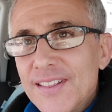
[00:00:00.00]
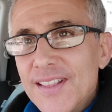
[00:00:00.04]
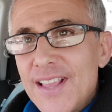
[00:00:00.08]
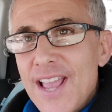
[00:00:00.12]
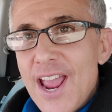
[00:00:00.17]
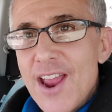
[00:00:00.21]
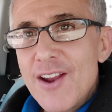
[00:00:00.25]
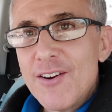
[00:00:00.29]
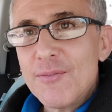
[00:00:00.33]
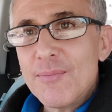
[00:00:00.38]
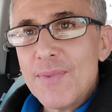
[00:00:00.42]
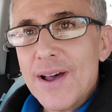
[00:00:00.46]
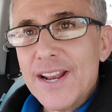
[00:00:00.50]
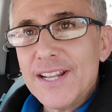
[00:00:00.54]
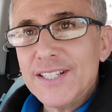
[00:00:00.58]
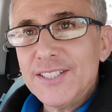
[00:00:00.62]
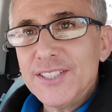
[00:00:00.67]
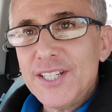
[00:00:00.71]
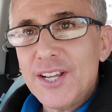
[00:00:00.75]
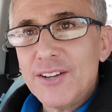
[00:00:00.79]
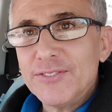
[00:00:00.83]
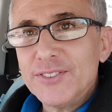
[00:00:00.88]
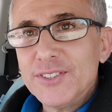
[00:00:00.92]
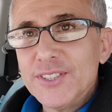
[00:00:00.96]
Hey everybody,
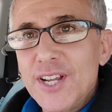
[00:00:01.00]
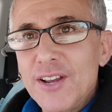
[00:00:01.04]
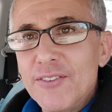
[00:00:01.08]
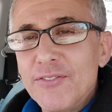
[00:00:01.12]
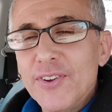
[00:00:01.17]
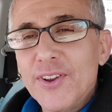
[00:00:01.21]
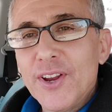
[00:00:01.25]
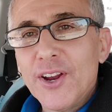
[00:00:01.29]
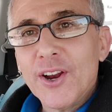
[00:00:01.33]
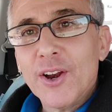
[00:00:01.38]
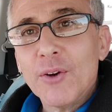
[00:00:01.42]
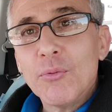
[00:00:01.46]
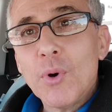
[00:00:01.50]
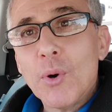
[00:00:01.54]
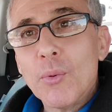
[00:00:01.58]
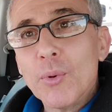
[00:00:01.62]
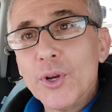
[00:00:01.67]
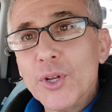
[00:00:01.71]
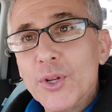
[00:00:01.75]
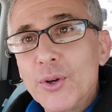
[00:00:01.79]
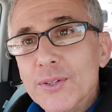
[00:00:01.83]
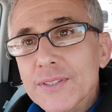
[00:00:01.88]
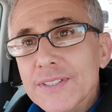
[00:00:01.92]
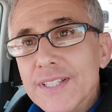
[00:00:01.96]
Chef Jeff here, and what
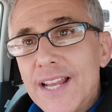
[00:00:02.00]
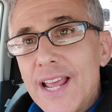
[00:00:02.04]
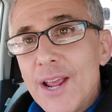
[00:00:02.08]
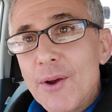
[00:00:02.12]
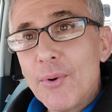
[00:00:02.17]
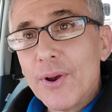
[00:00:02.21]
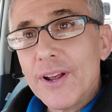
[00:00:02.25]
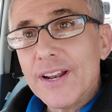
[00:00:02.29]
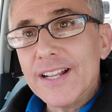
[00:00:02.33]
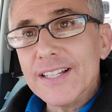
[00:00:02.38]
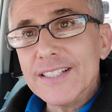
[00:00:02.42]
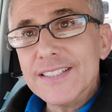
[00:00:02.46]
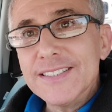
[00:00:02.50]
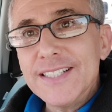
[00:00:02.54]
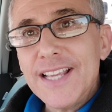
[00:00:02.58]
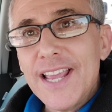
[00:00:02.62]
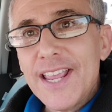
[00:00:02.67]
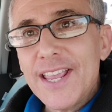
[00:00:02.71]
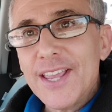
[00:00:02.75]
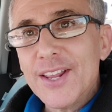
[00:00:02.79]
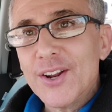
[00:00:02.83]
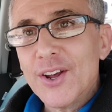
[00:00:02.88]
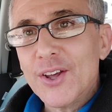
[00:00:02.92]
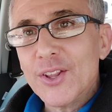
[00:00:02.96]
we're doing today, we're going to
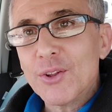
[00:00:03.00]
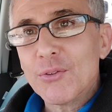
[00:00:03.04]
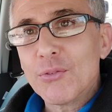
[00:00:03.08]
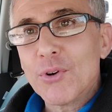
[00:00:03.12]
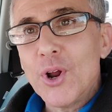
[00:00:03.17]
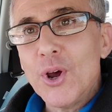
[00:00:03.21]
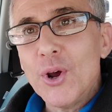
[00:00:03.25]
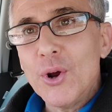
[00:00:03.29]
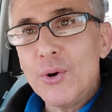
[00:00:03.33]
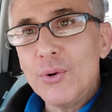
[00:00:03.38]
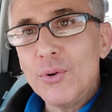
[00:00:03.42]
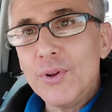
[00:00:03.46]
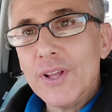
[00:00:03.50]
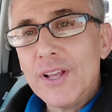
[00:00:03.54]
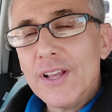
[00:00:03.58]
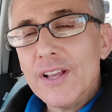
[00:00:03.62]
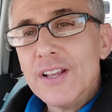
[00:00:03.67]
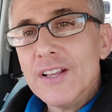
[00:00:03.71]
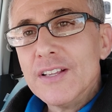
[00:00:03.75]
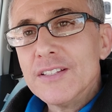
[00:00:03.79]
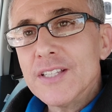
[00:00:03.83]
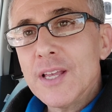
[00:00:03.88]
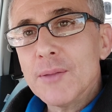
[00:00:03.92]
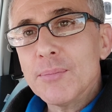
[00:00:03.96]
take it on the road.
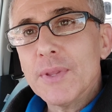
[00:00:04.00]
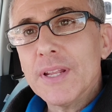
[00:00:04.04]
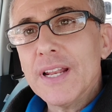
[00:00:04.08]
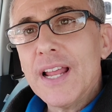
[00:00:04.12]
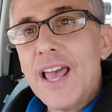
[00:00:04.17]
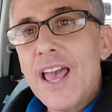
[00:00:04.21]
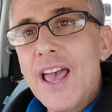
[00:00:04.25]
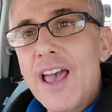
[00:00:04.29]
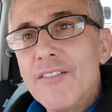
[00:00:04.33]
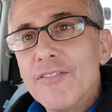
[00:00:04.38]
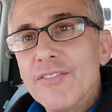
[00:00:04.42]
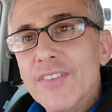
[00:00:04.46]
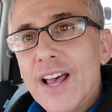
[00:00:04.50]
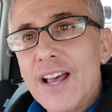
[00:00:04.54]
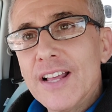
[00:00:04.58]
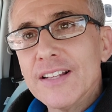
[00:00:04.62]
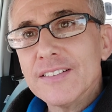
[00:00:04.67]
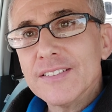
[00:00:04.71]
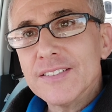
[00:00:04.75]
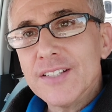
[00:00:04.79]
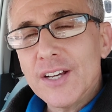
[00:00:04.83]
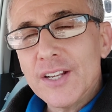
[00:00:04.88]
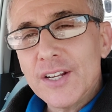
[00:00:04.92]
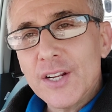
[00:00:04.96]
Something I have
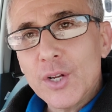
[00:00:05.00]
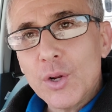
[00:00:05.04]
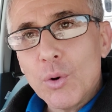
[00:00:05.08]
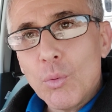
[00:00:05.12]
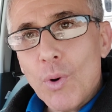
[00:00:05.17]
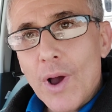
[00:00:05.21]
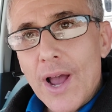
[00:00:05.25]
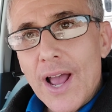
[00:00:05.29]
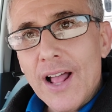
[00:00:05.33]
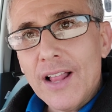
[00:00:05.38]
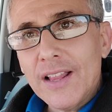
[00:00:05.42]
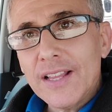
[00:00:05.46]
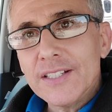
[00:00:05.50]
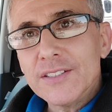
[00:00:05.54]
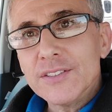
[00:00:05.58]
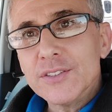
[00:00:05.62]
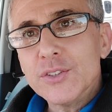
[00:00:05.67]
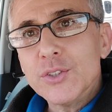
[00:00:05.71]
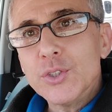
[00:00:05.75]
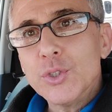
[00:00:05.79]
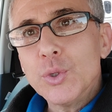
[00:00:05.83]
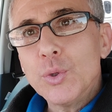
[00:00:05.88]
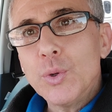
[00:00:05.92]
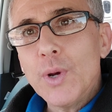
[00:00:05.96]
not done in a while is
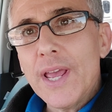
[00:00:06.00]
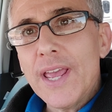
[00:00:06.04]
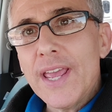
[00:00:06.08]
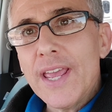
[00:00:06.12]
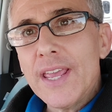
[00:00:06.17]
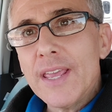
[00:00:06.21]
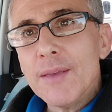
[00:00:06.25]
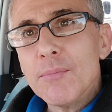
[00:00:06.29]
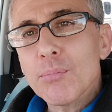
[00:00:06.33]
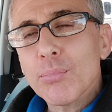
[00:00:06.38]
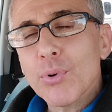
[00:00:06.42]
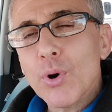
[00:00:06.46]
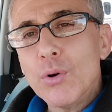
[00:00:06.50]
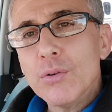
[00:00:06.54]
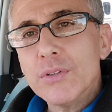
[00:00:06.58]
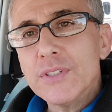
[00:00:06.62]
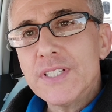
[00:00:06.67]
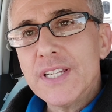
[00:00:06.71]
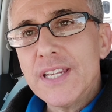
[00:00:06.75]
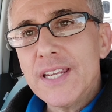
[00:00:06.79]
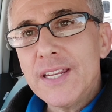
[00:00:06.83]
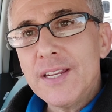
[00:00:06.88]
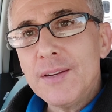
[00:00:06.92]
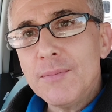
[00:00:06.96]
do a
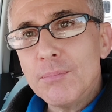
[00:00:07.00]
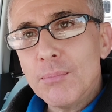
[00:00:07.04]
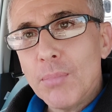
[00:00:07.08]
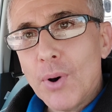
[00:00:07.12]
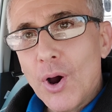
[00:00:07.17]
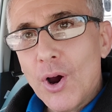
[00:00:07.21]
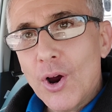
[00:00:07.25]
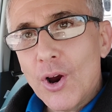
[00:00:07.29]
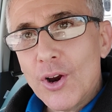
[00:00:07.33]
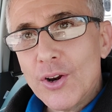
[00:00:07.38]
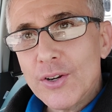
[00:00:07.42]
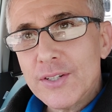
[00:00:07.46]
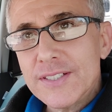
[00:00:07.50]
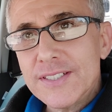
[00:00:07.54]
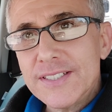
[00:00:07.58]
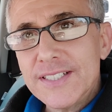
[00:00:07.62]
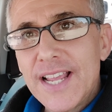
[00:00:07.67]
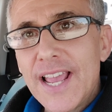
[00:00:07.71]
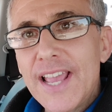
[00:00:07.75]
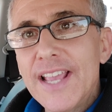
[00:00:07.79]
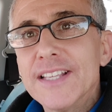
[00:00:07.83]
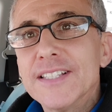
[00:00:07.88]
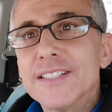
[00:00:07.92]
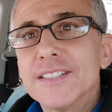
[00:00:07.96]
protein bar
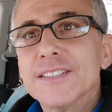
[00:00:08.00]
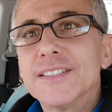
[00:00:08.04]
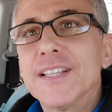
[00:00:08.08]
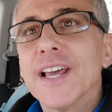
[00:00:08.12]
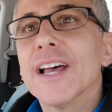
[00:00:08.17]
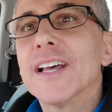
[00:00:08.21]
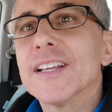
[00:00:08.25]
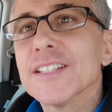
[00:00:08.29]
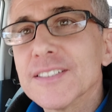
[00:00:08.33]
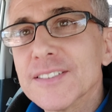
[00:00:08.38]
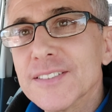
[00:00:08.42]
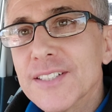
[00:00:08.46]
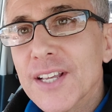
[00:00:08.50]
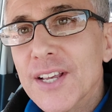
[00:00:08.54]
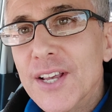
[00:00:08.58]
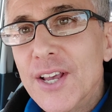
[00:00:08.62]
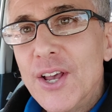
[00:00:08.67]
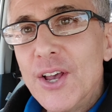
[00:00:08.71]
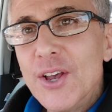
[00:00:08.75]
taste test.